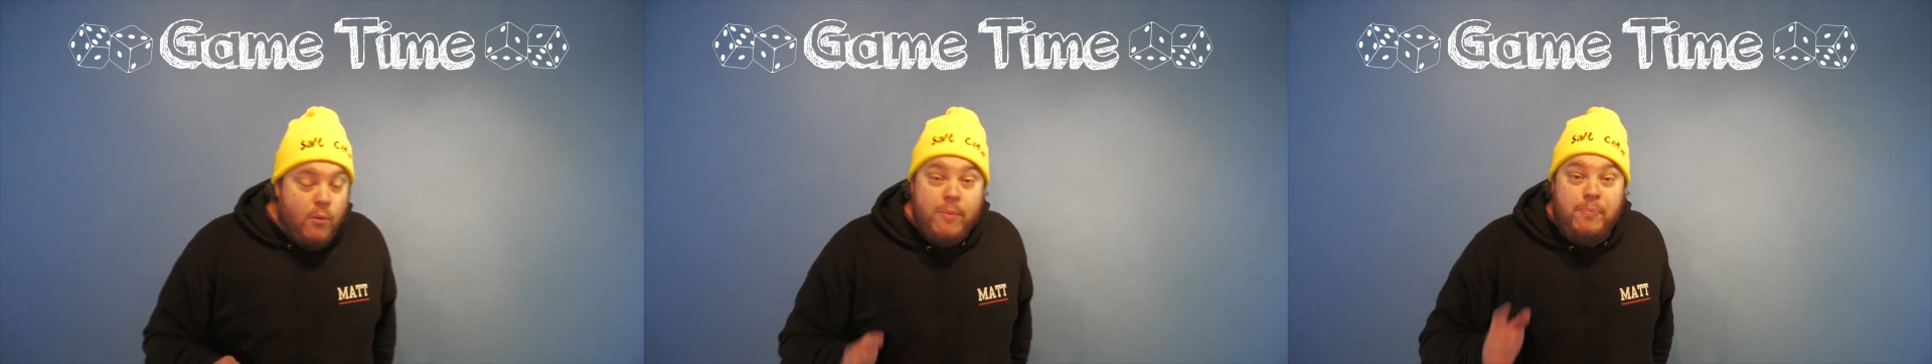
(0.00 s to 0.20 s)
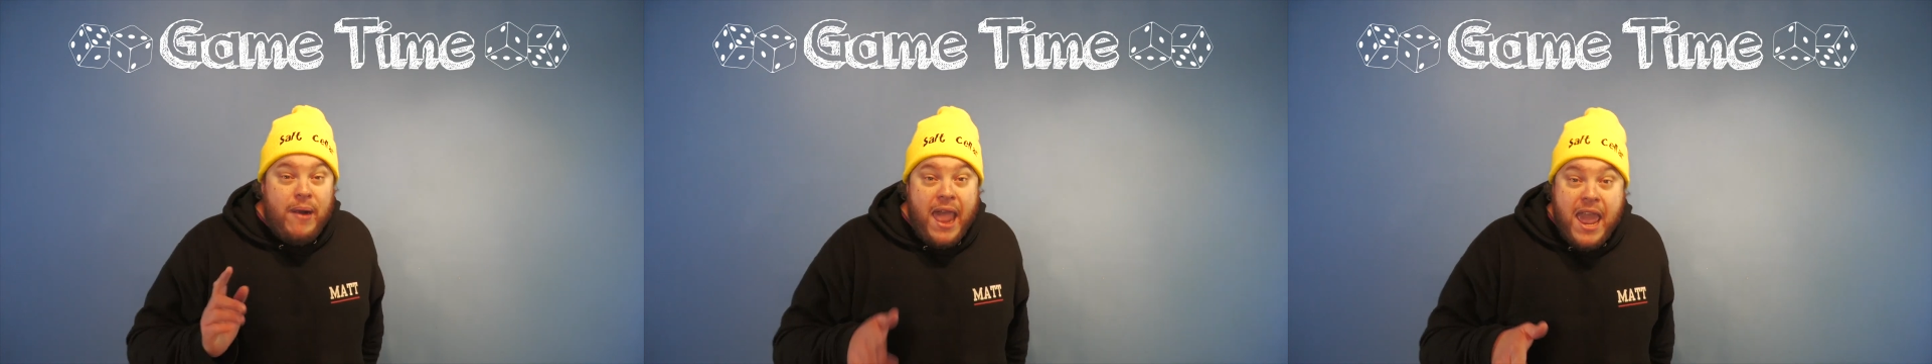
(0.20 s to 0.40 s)

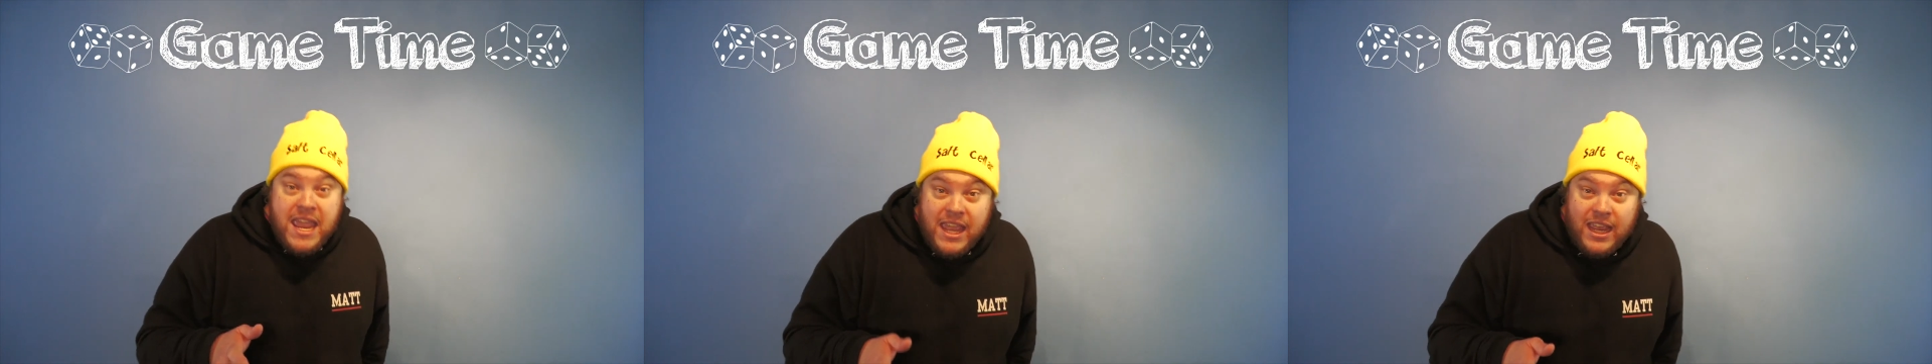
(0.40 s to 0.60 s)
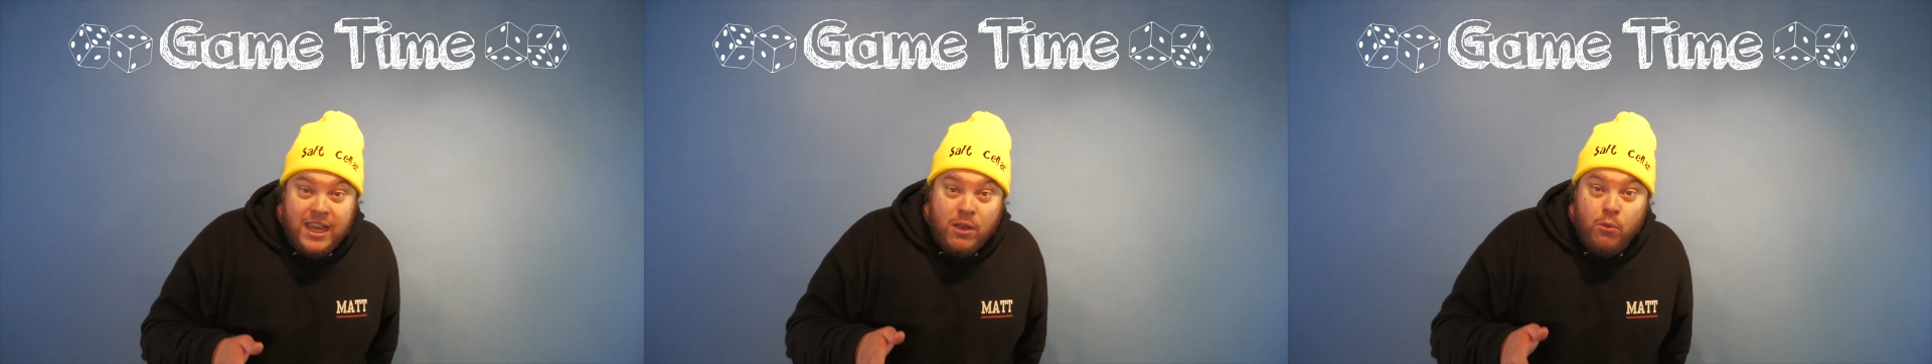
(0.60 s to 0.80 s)
We're
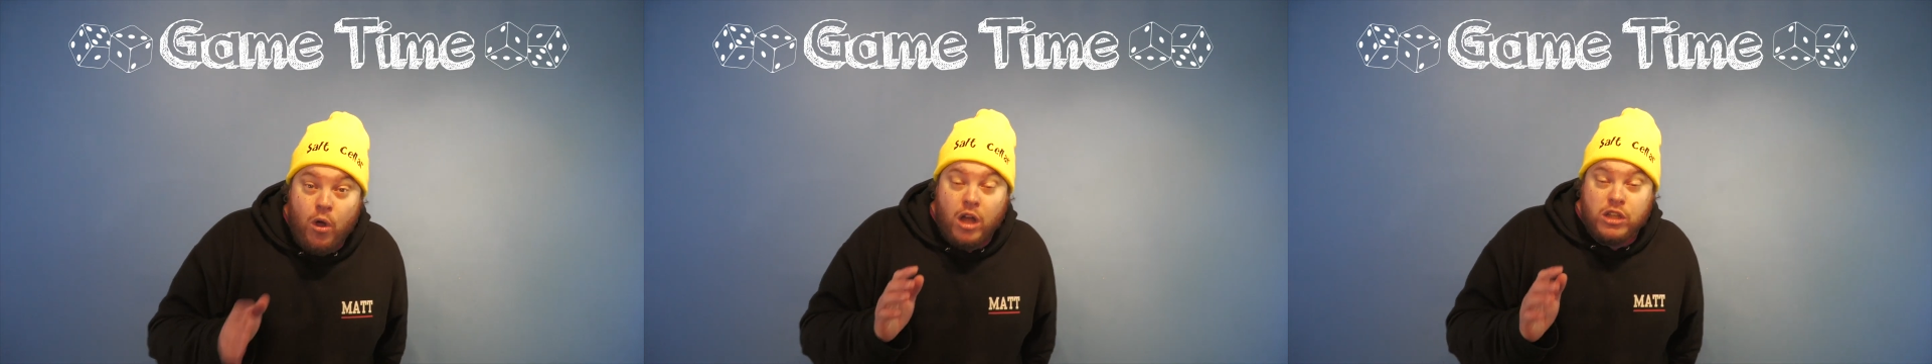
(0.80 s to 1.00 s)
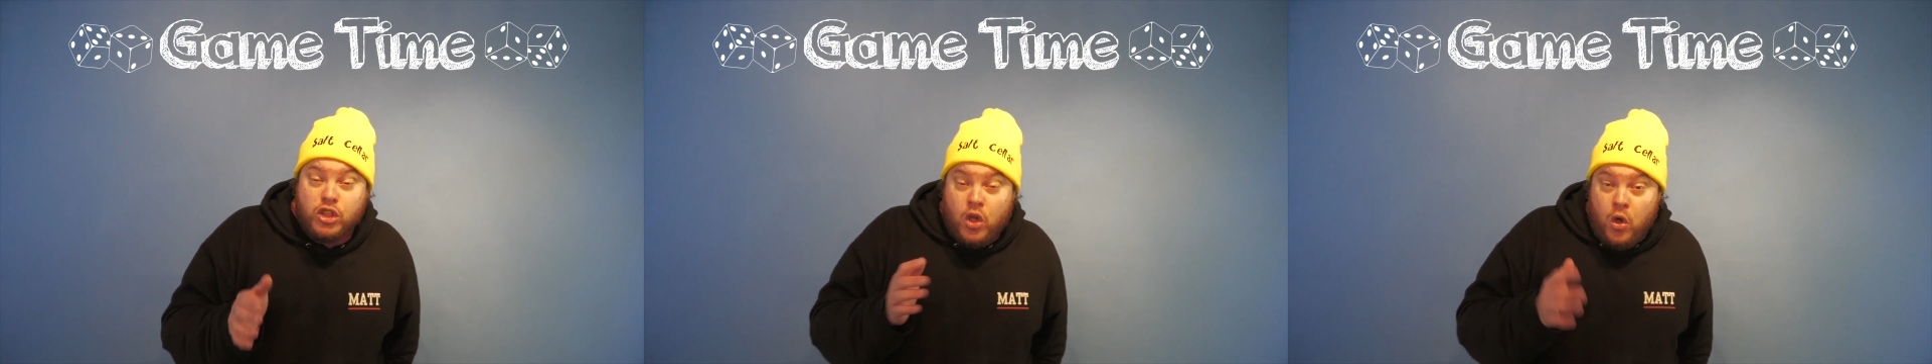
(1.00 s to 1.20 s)
playing
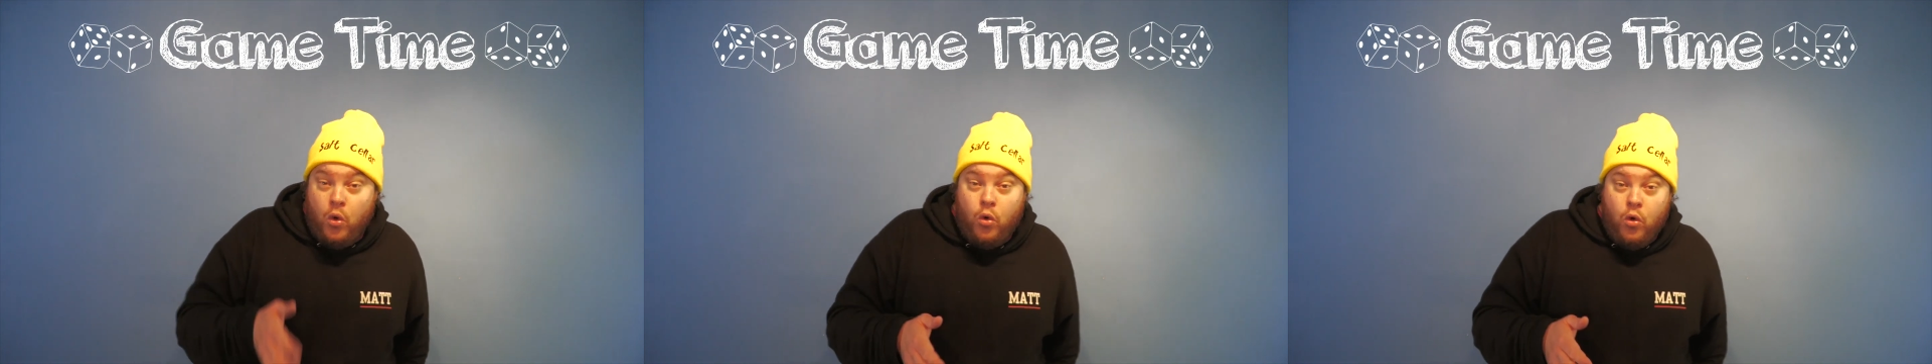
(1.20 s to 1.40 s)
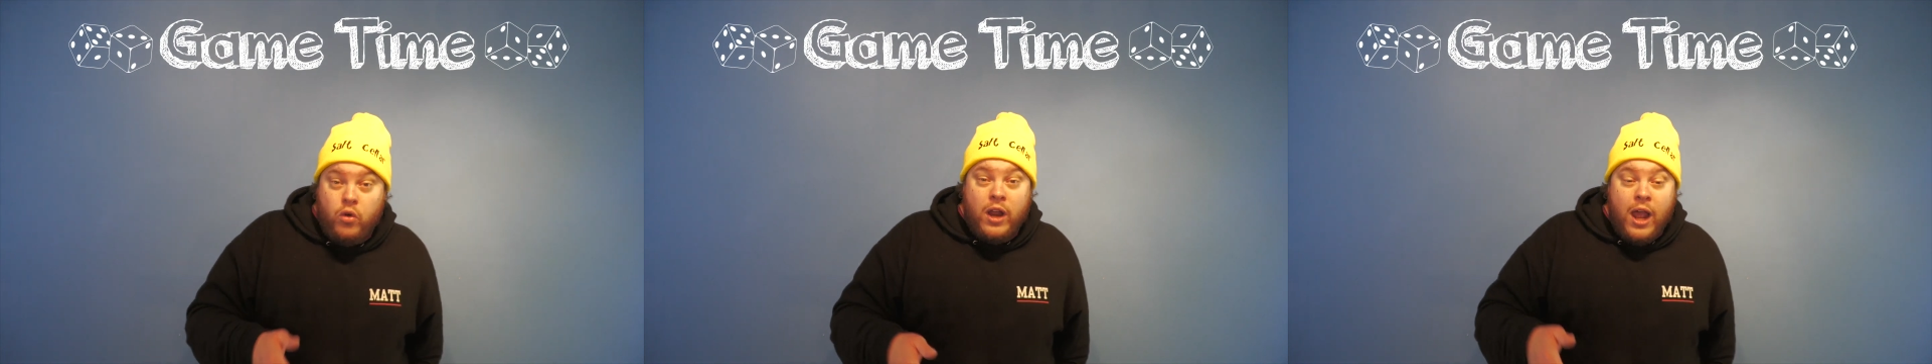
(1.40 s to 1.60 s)
what's
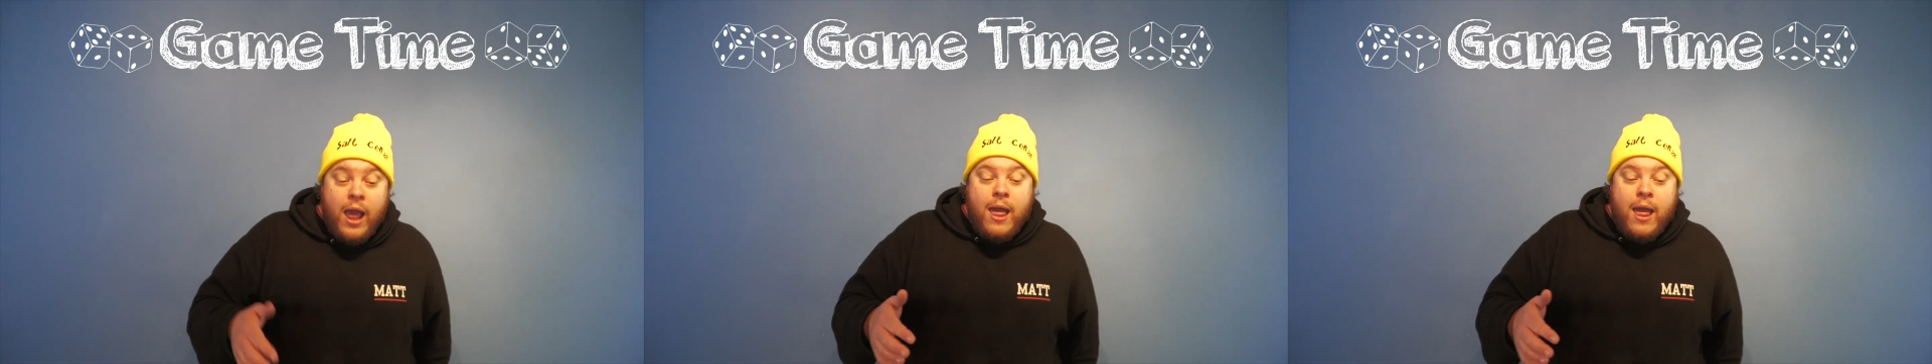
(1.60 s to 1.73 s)
called